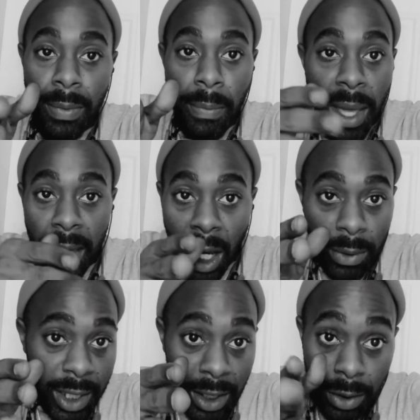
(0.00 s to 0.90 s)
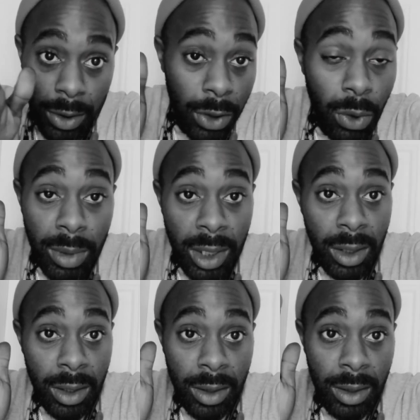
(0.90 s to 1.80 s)
make out that you're human
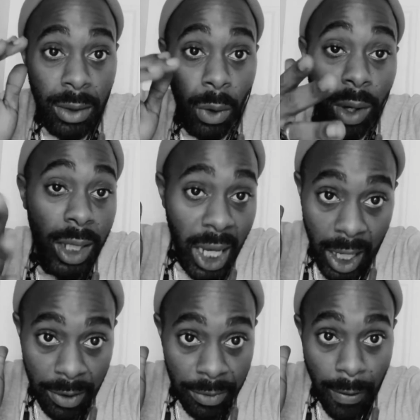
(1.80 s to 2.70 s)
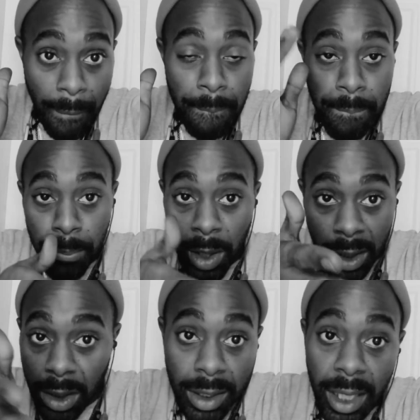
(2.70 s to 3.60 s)
or alive. They
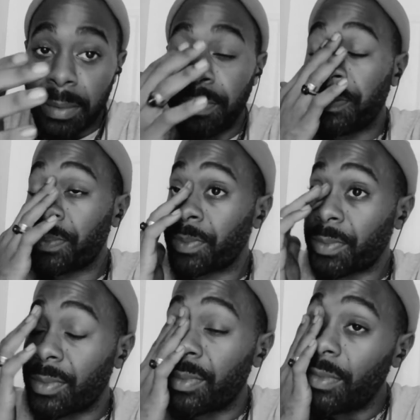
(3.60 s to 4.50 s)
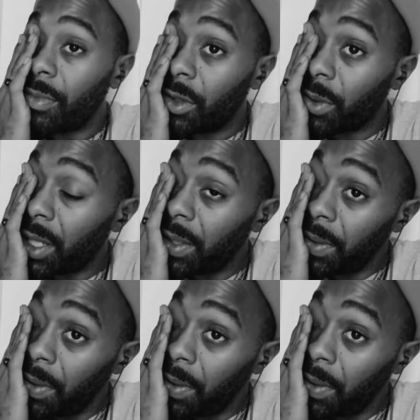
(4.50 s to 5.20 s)
think you're dead, right?